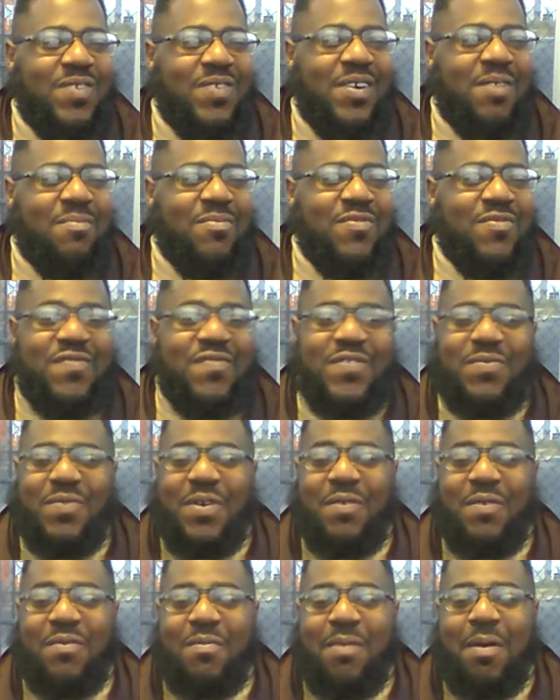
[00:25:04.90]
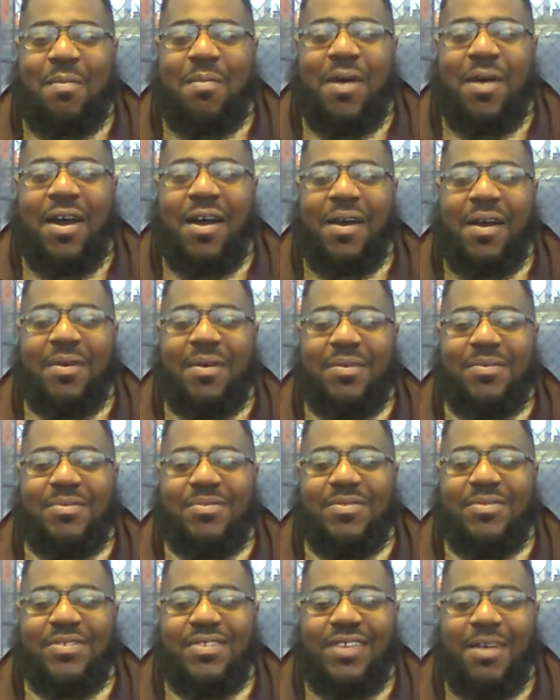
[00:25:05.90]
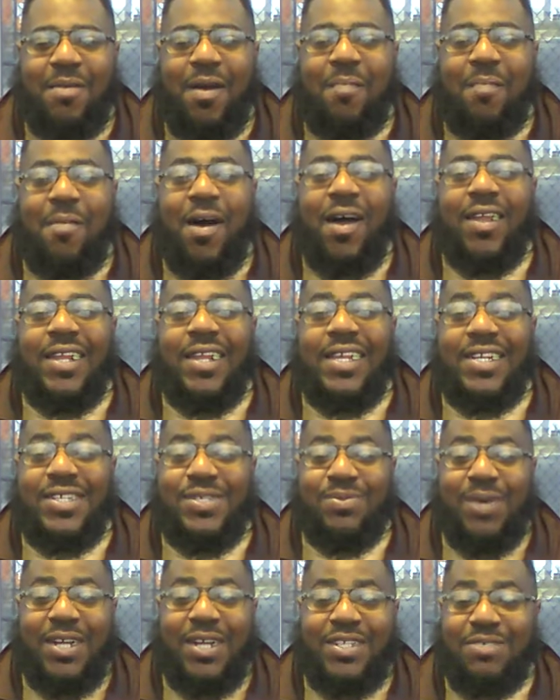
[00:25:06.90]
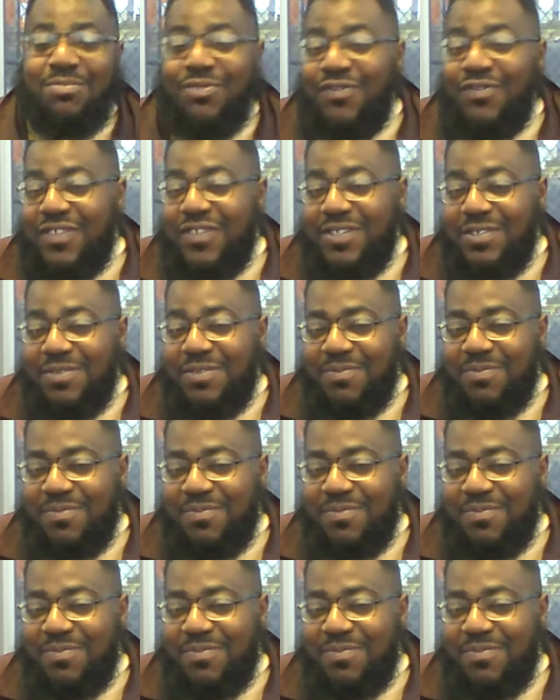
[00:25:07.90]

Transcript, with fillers: a movie with, with my mom. My mom let us watch movies.